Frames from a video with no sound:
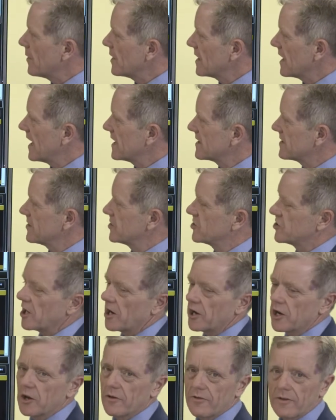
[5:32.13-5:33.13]
I'd like to show
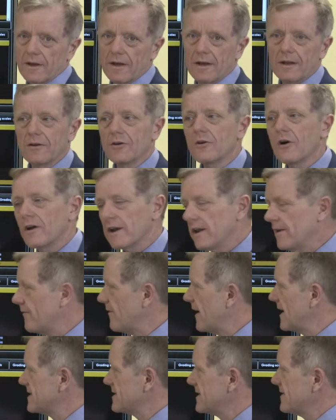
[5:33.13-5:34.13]
you the
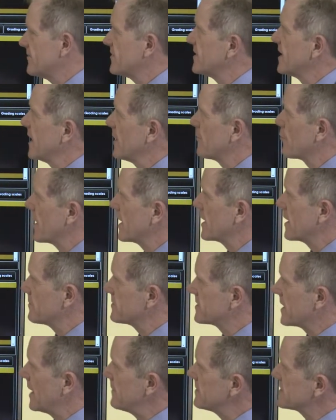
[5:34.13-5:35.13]
non-invasive tear breakup
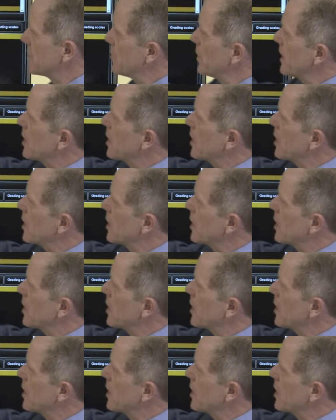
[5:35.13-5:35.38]
time. So we